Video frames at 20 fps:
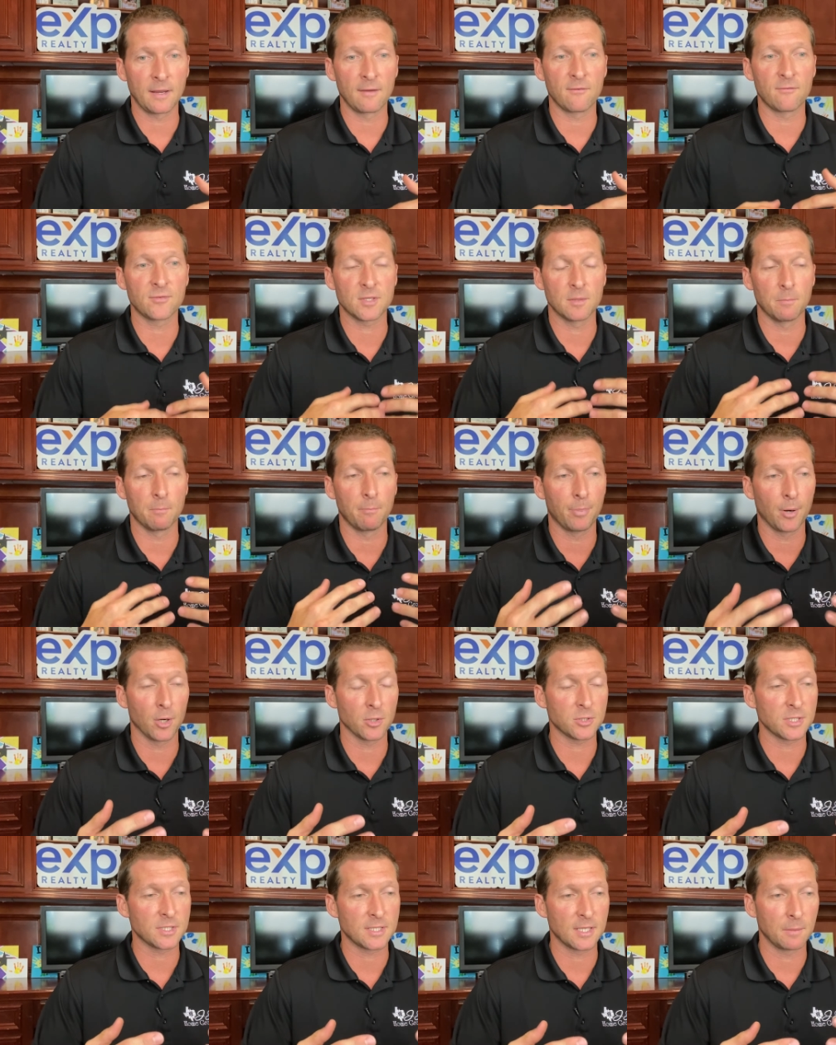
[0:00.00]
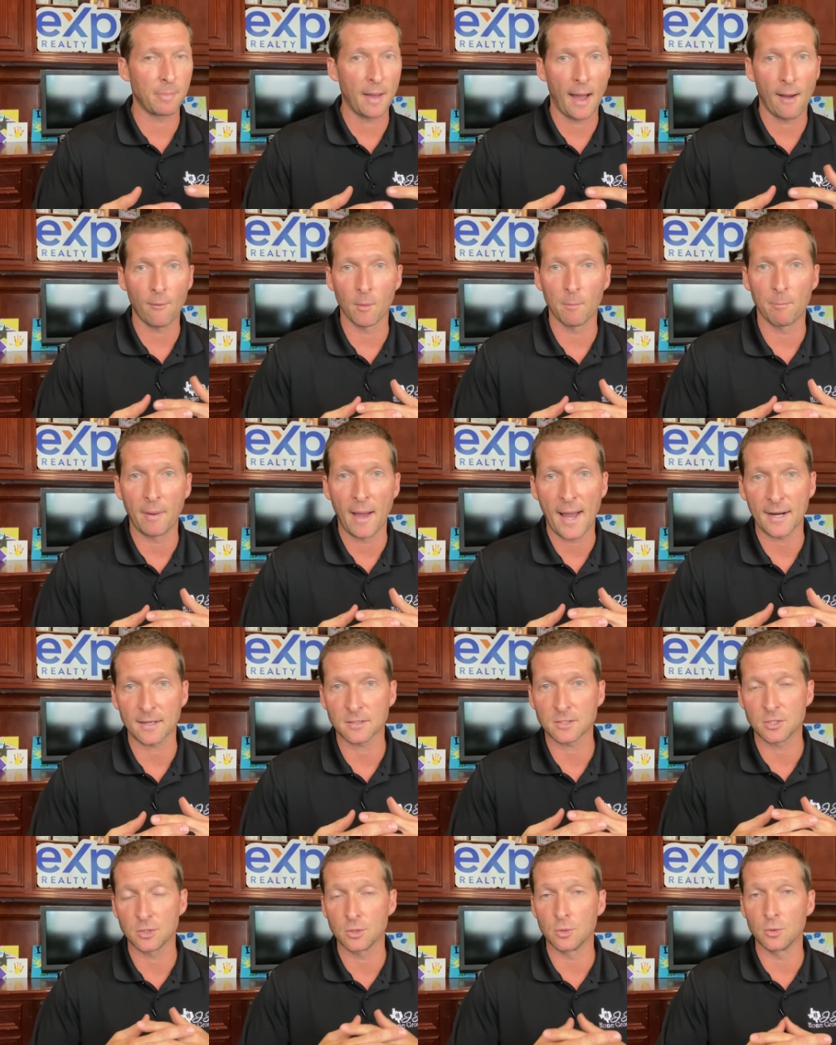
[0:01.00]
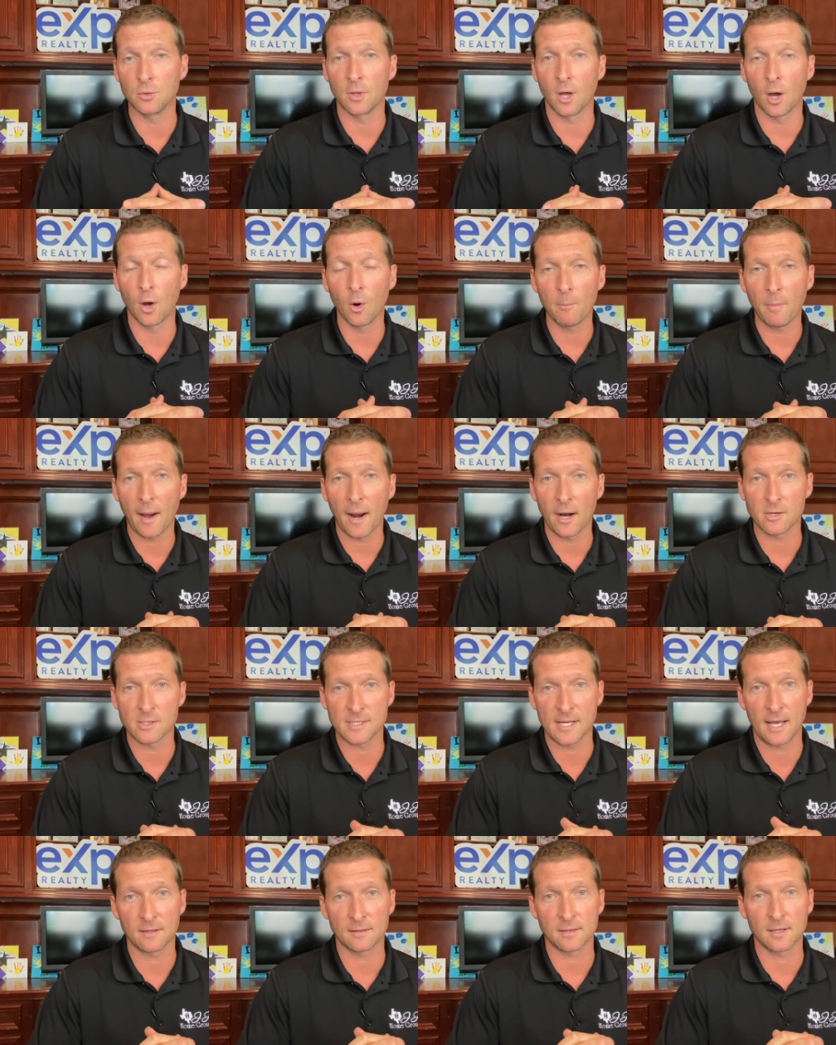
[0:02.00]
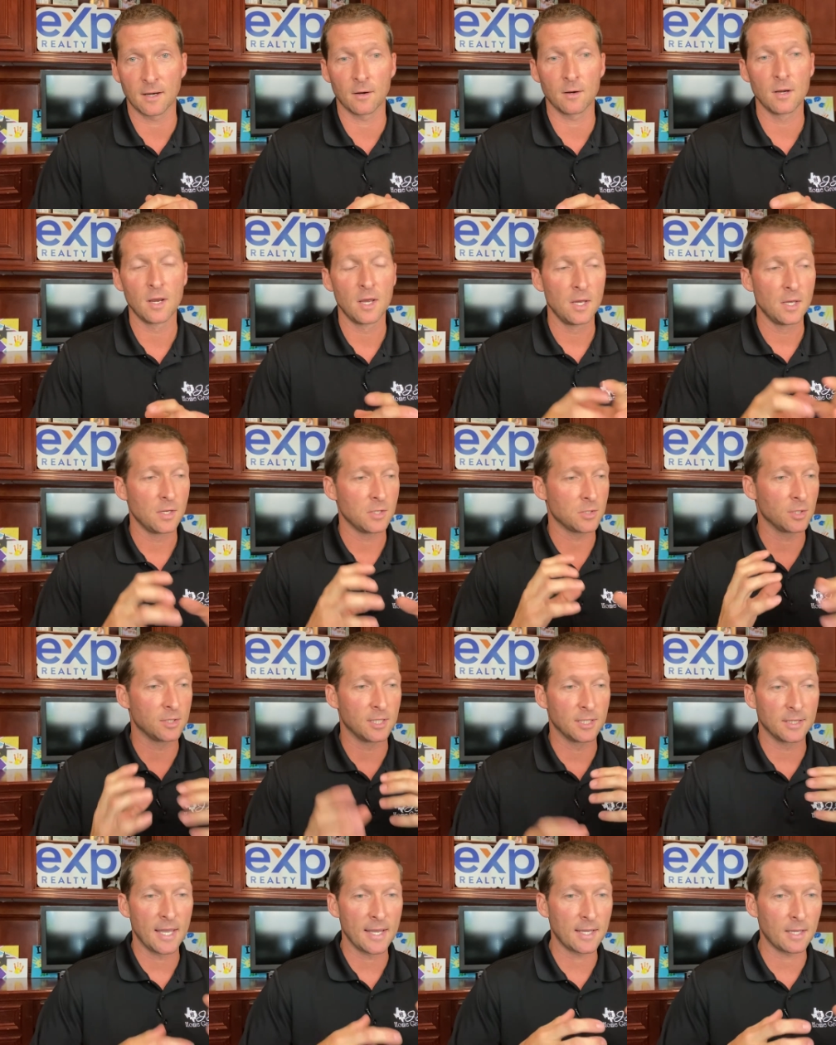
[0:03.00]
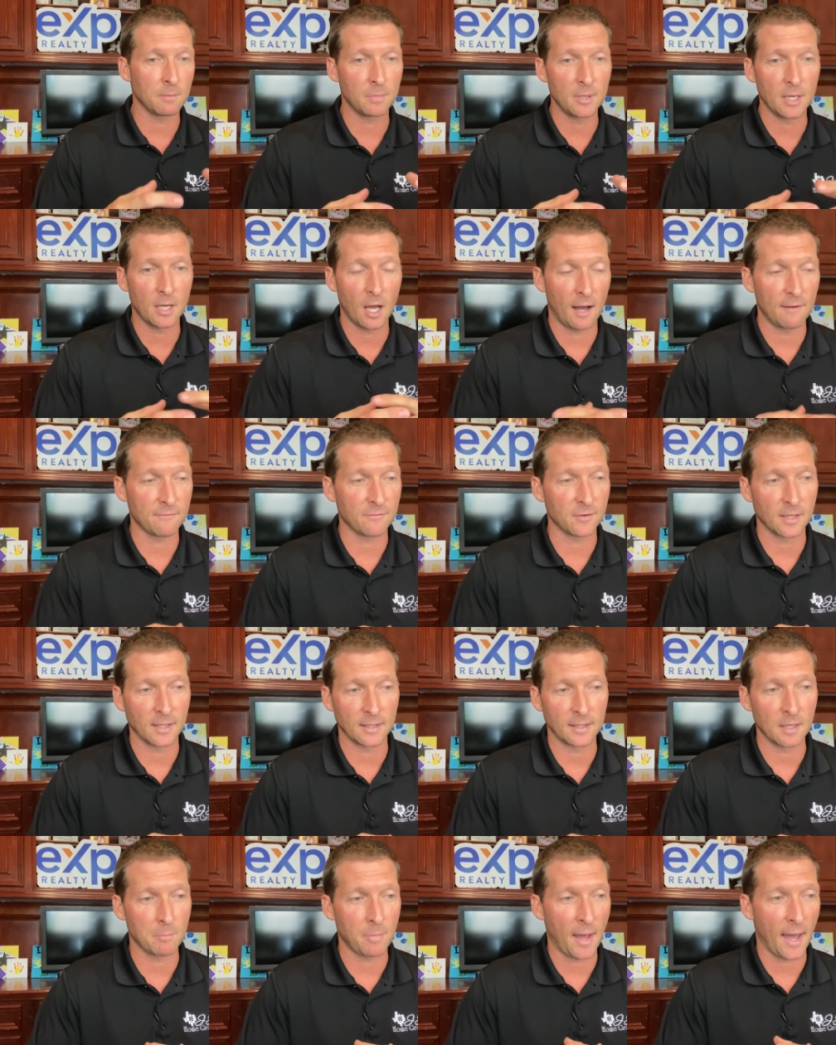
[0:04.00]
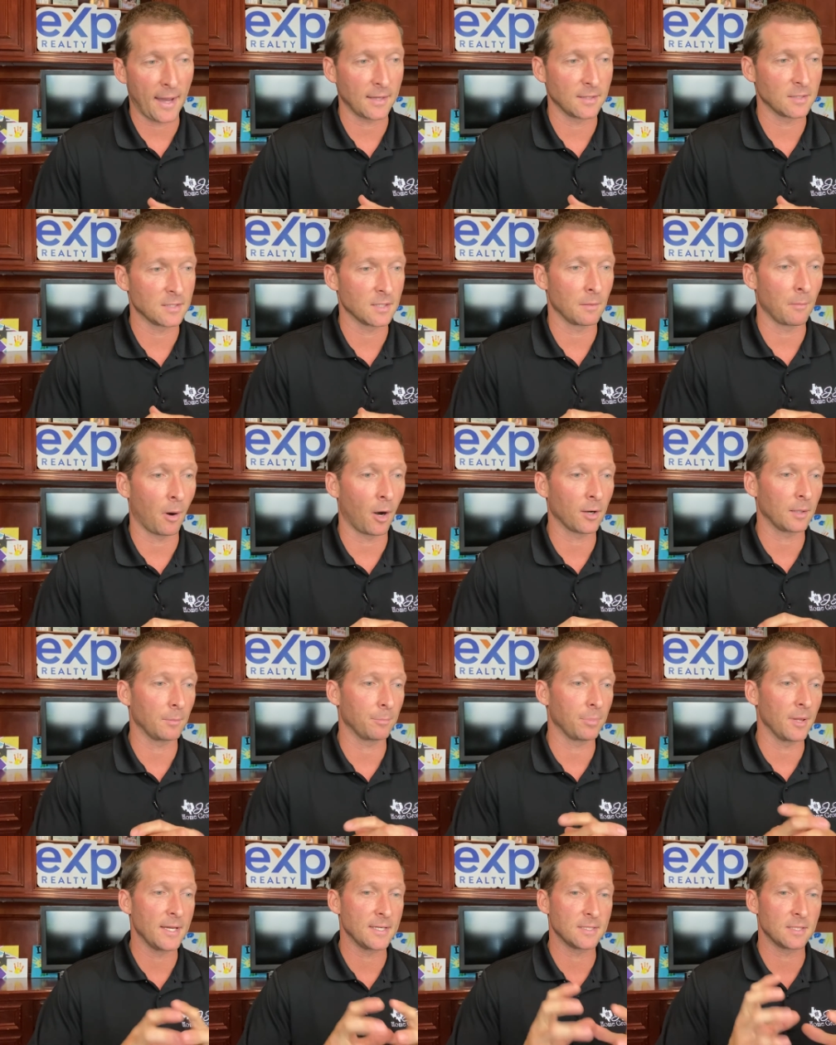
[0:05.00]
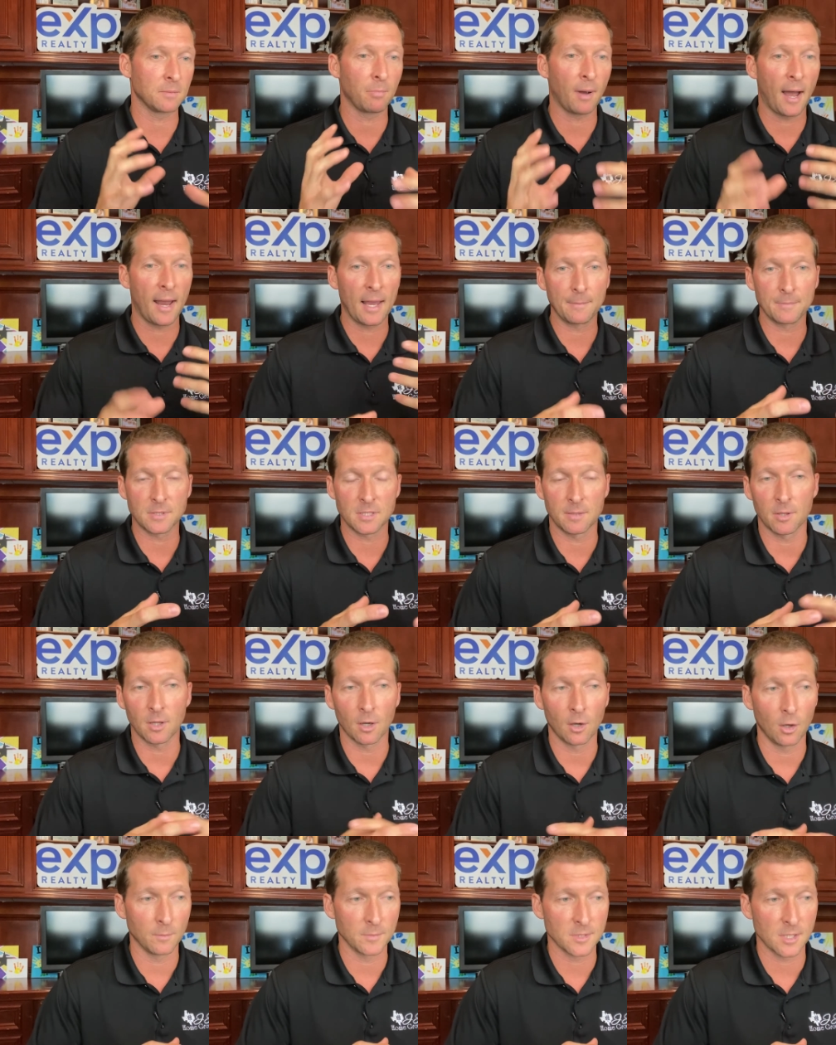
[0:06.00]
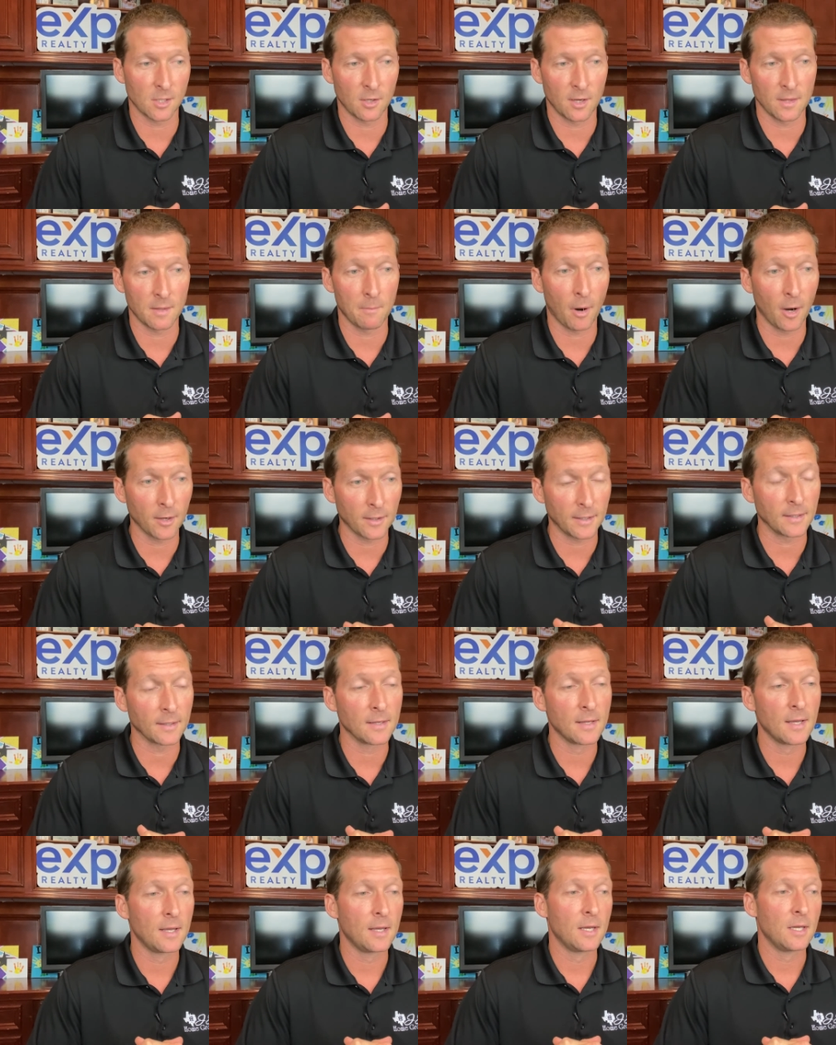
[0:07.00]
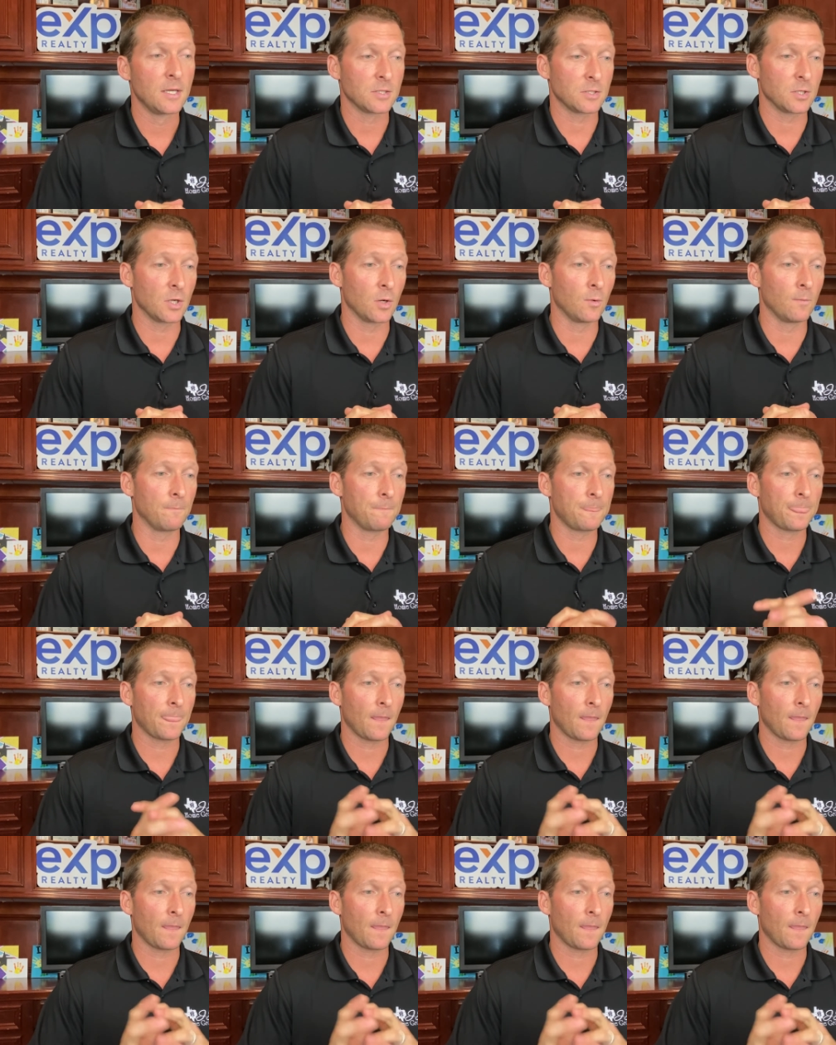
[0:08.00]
give some purchasing power back to the home buyers out there so that they can be confident and get back into the marketplace and buy up some of the homes that are on the market. So